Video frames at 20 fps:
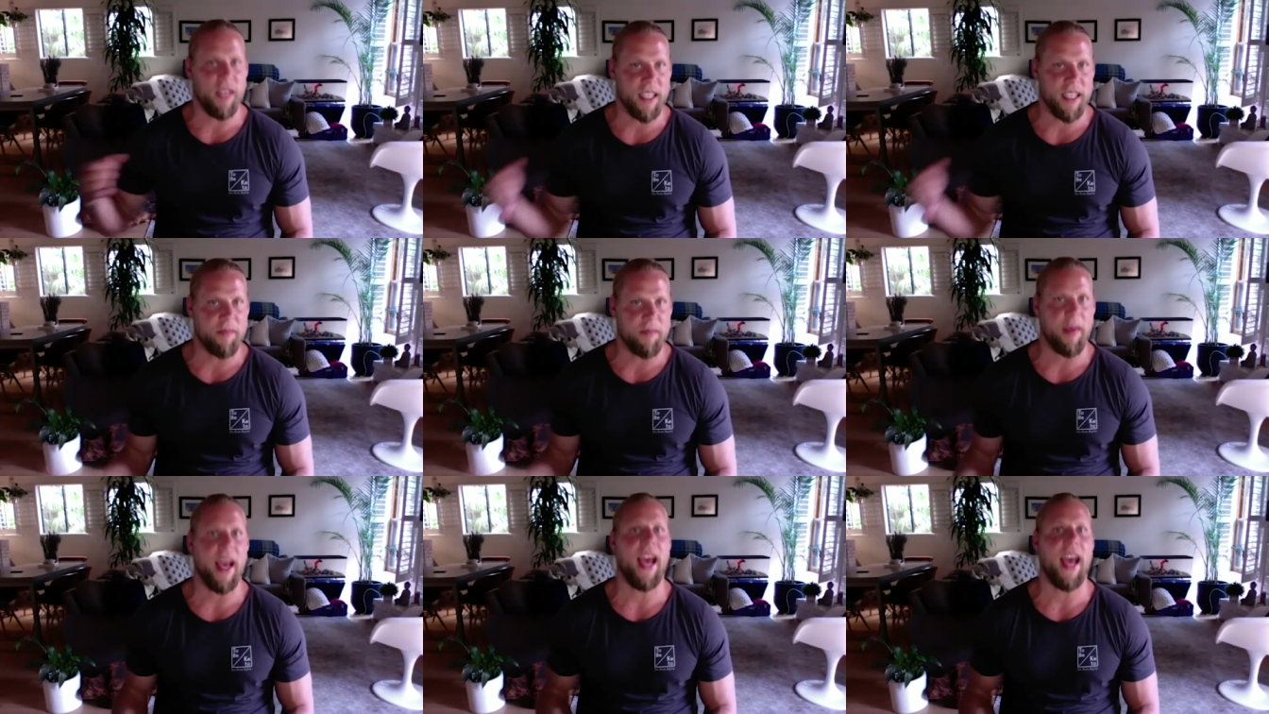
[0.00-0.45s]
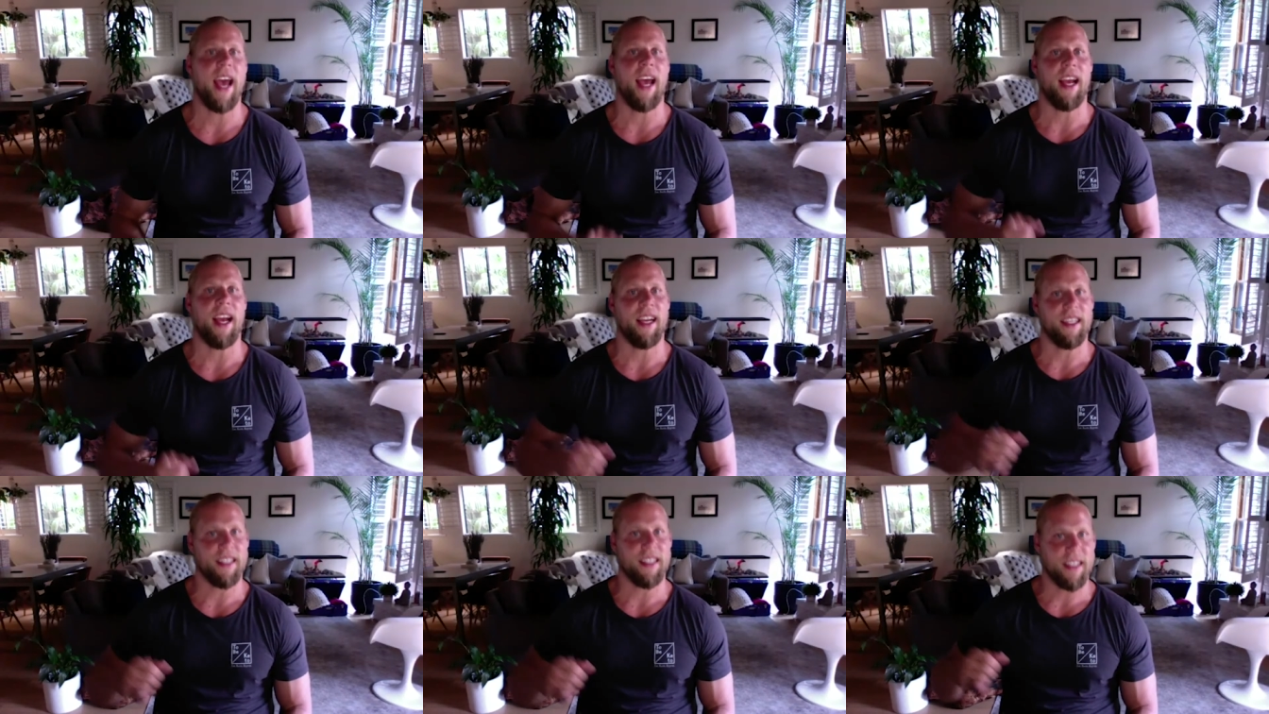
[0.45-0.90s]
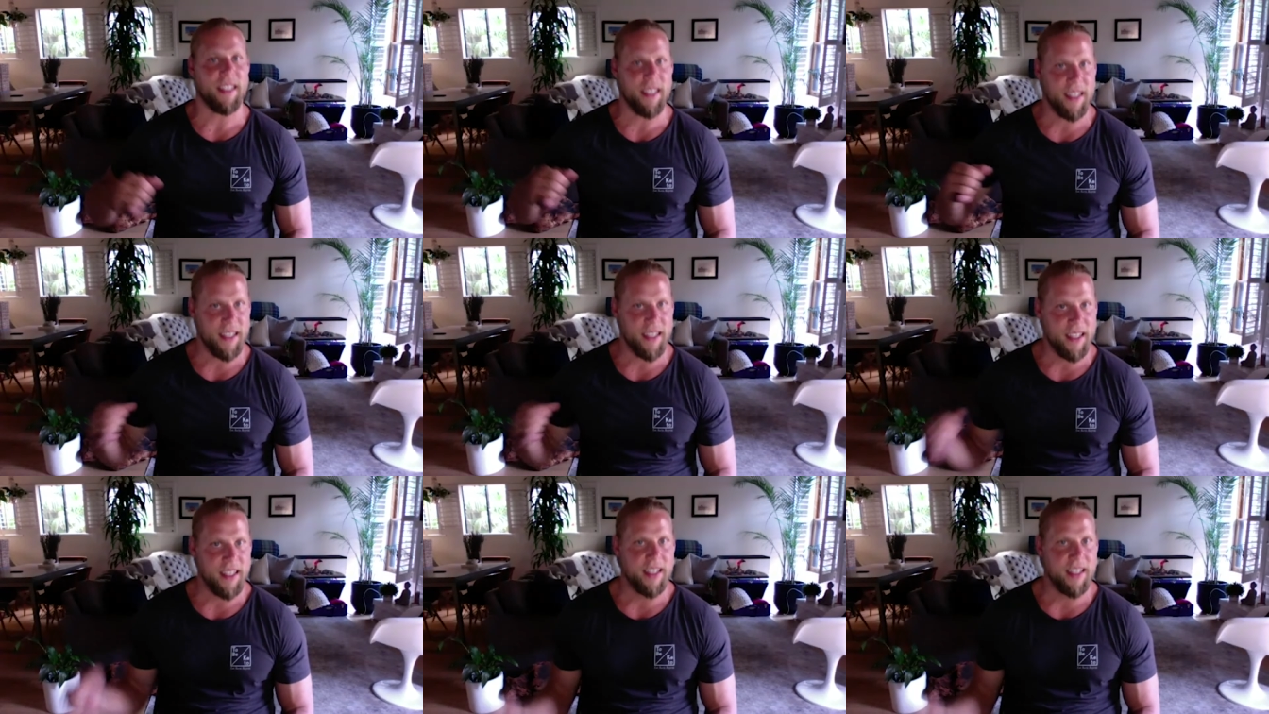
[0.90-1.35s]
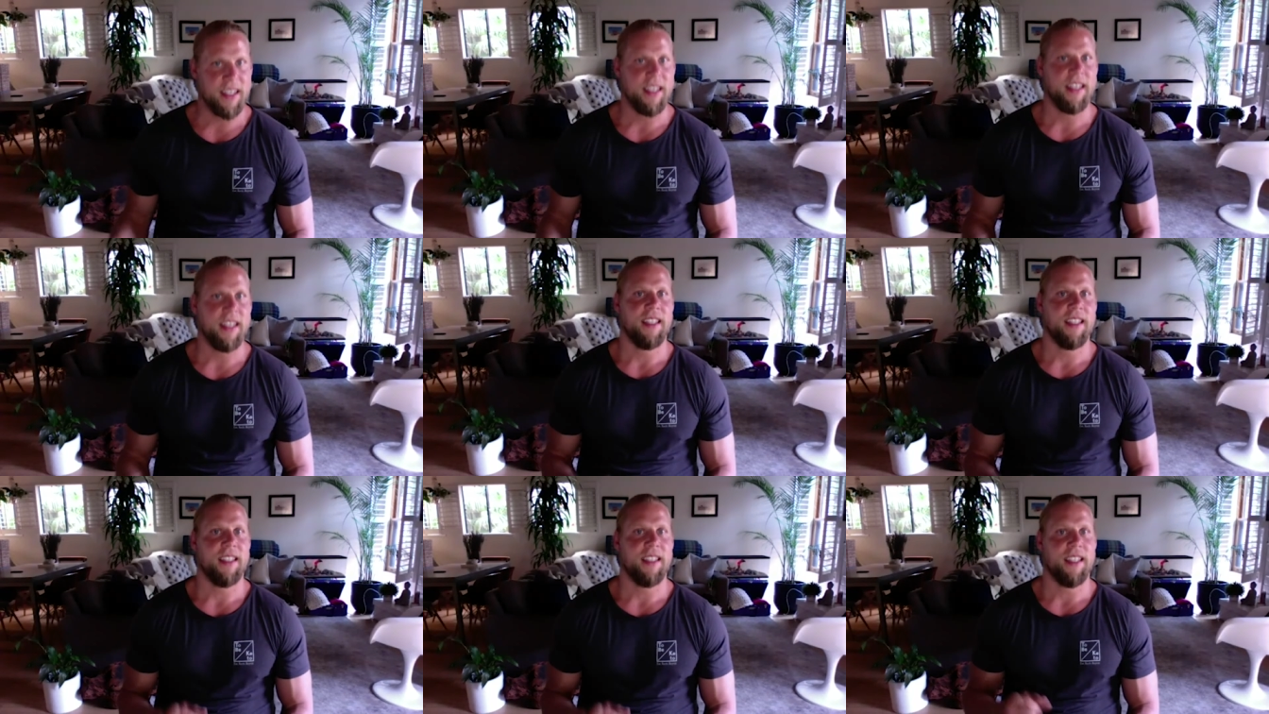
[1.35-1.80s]
these bags
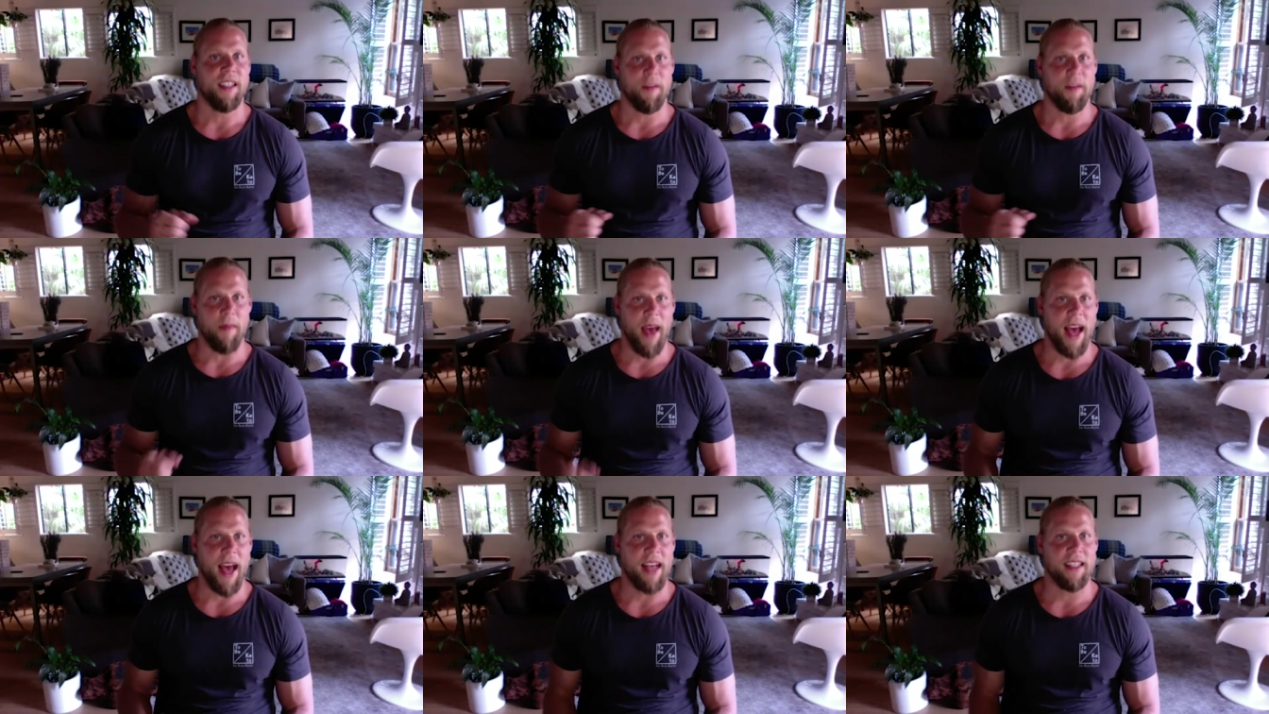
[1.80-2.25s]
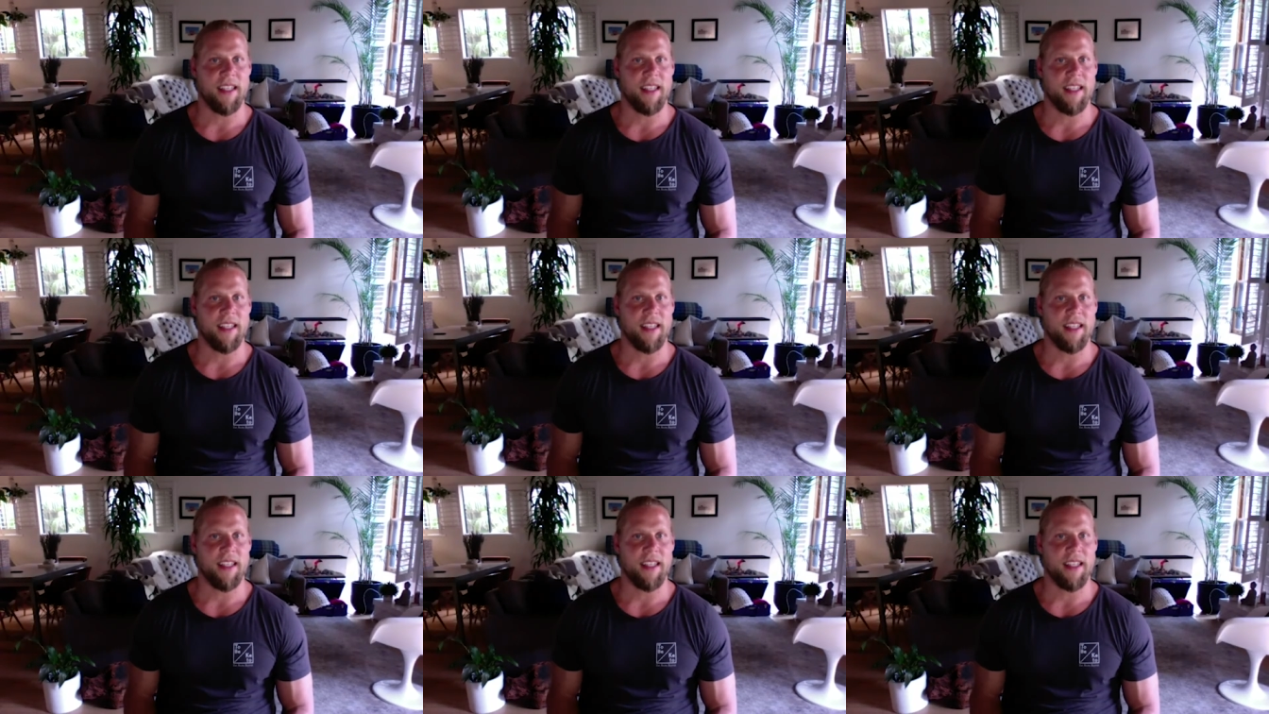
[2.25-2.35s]
yeah with masses. poor